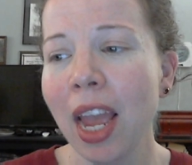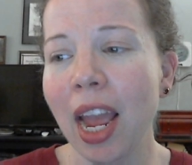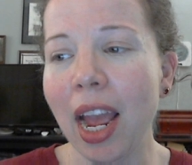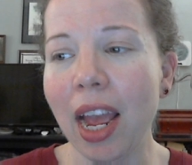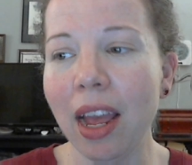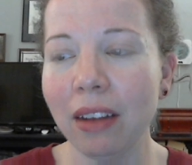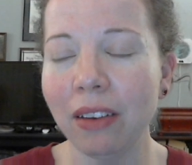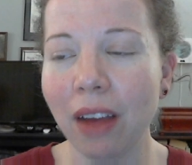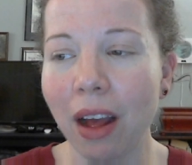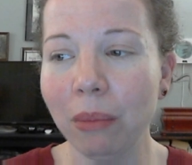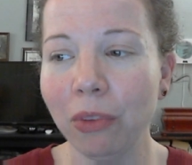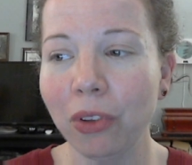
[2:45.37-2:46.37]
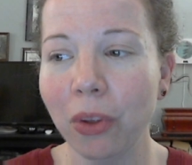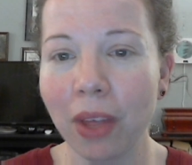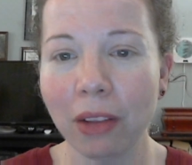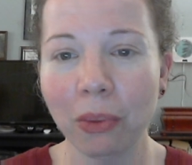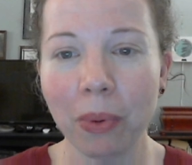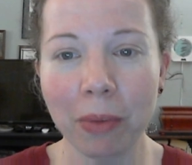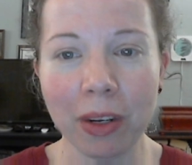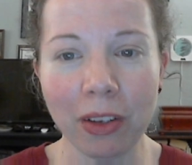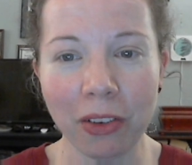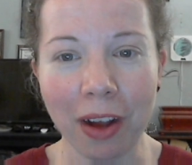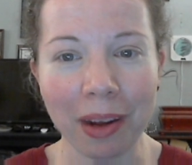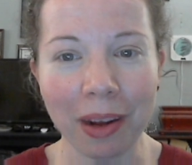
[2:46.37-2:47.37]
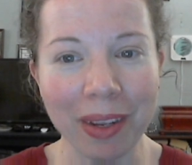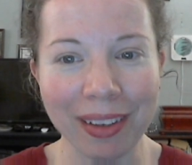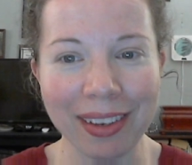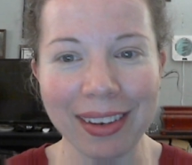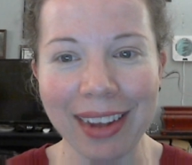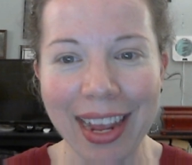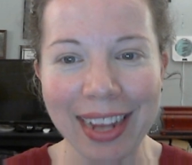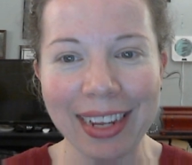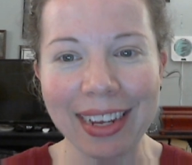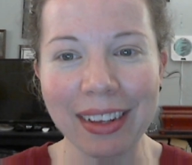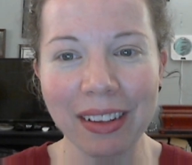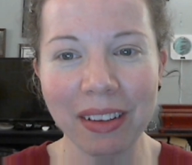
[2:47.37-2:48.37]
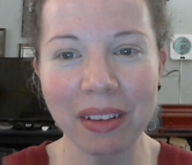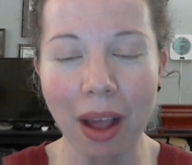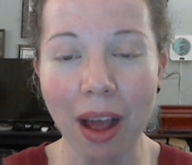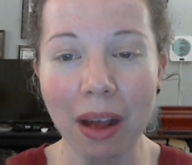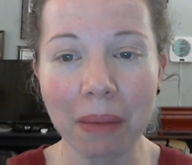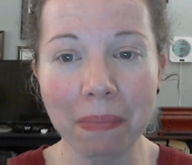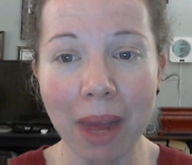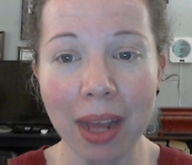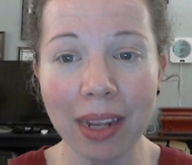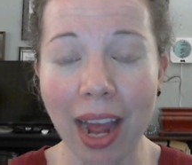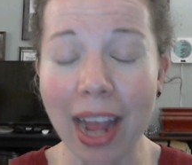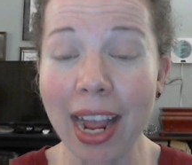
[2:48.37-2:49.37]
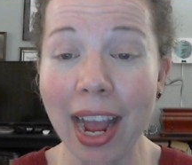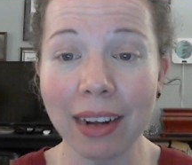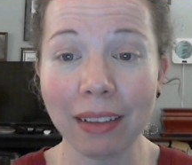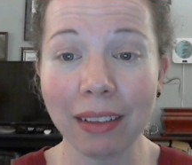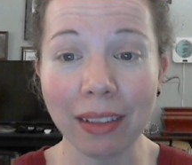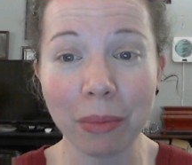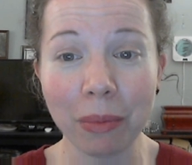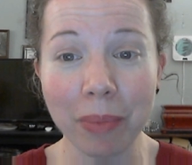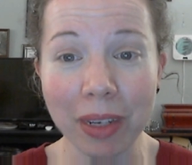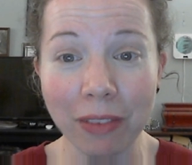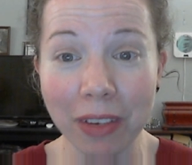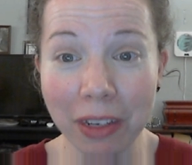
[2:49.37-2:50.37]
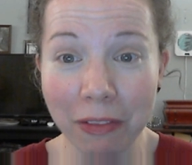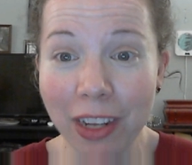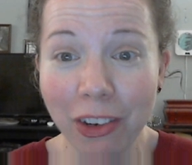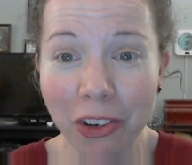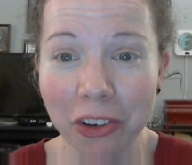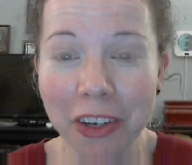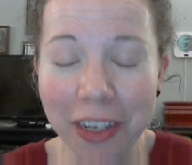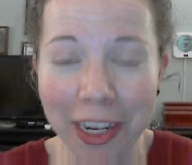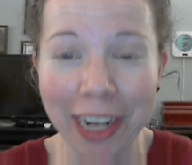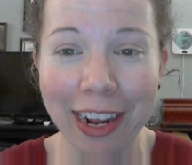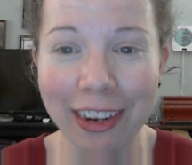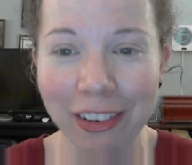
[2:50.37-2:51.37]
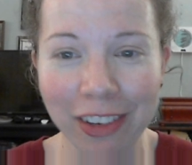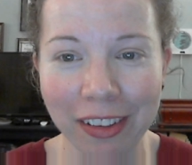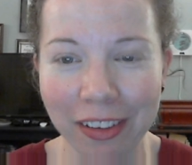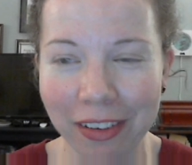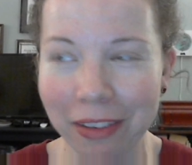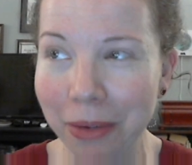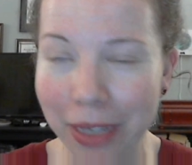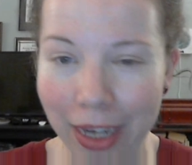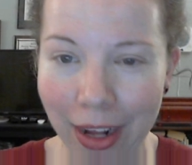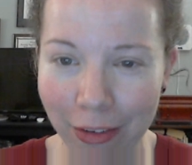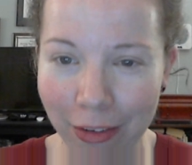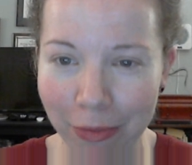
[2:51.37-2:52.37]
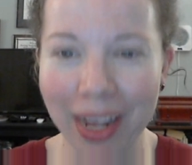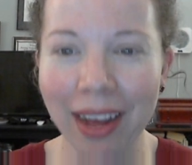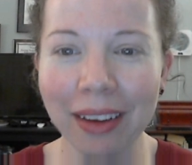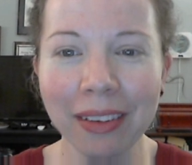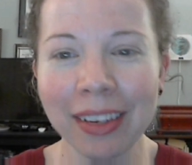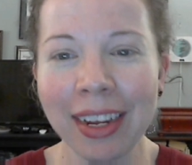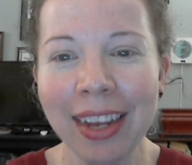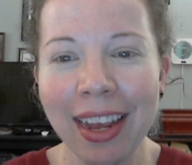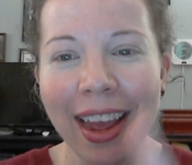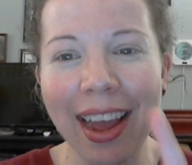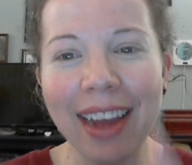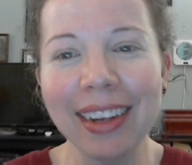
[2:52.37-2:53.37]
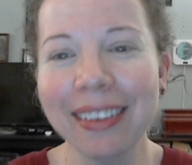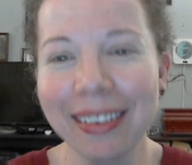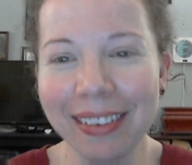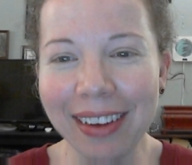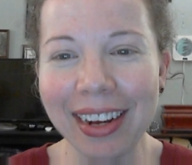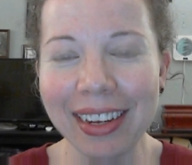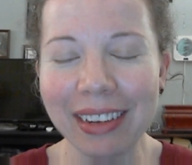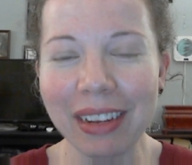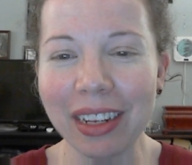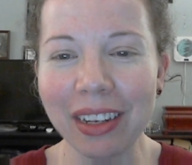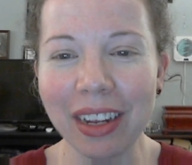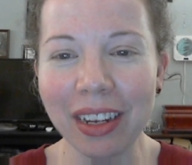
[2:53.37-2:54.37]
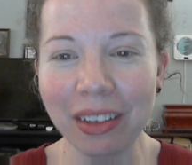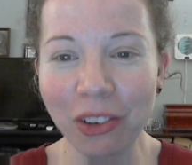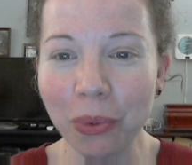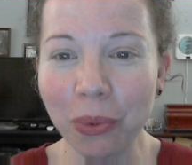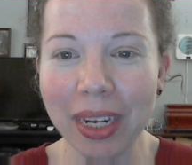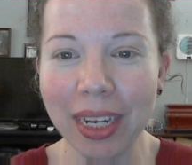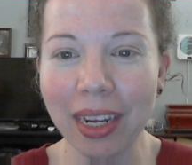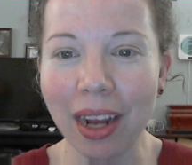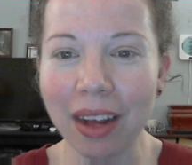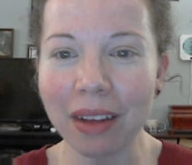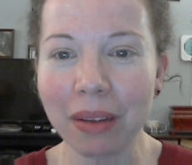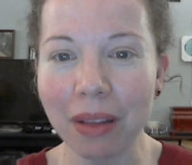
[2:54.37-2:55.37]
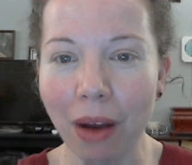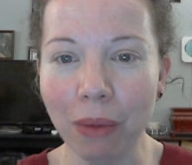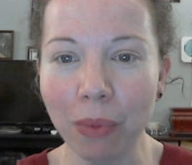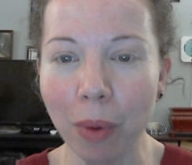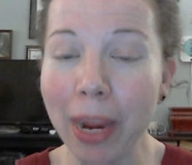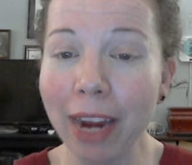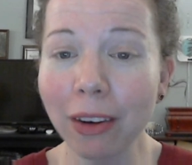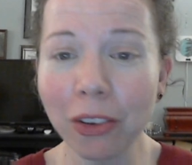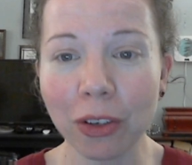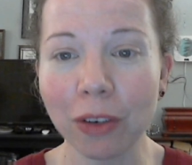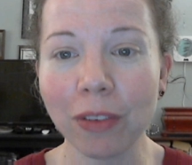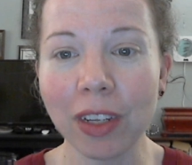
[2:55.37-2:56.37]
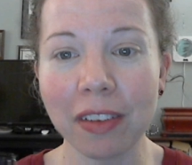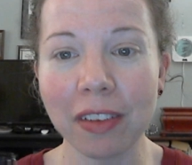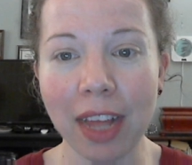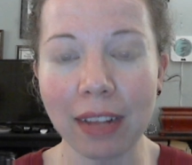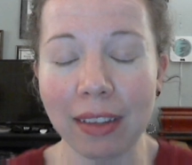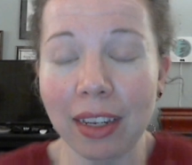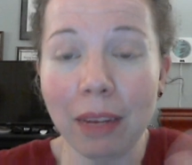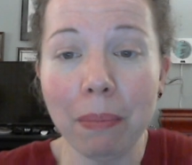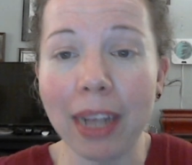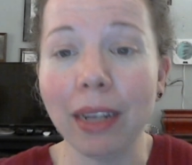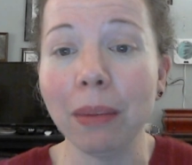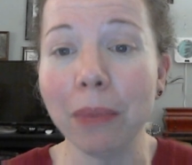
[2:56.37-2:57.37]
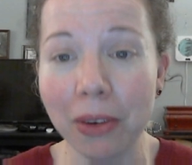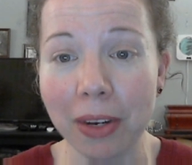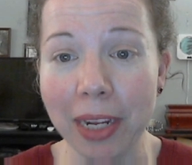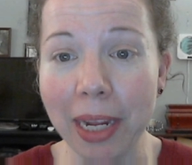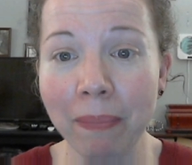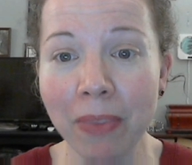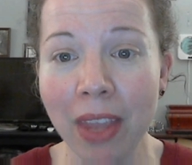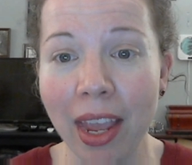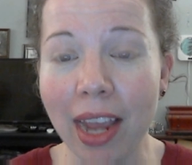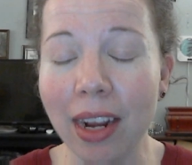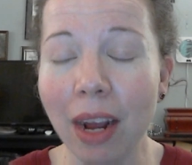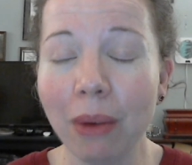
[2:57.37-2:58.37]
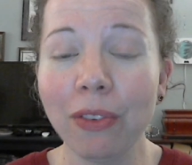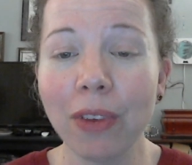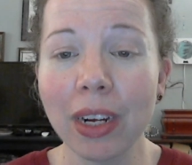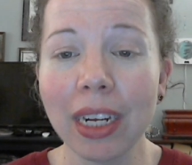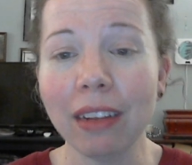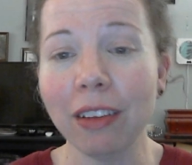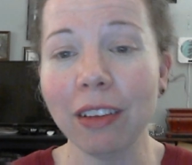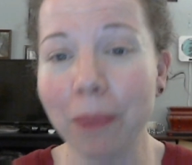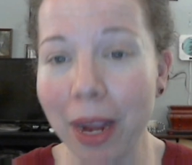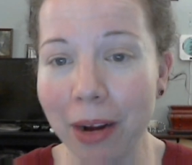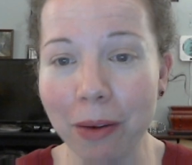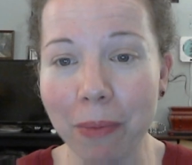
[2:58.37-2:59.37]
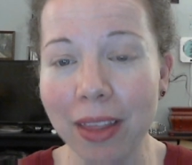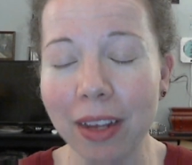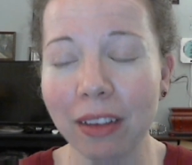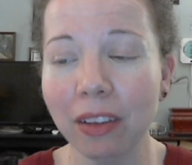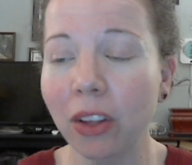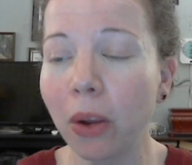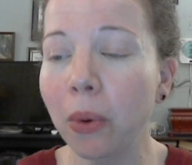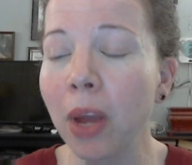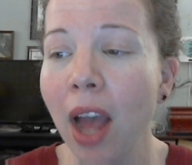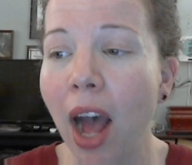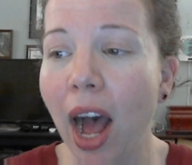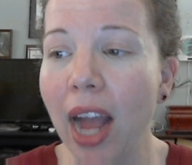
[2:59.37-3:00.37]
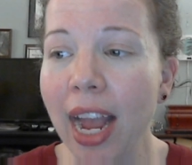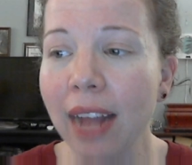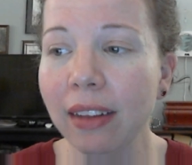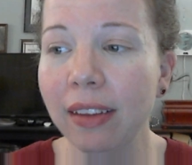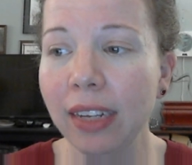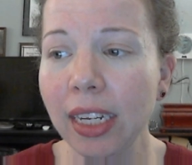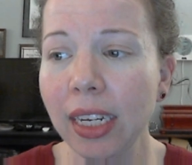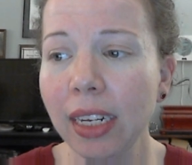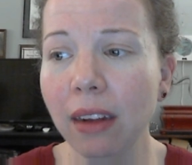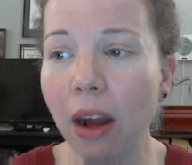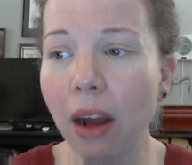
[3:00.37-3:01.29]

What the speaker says: And so that's what I'm going to talk about today is I had a little bit of an adventure, and I got a chance to get out of my house and go enjoy a repair service that's in my community. And I was very inspired by this. So I had seen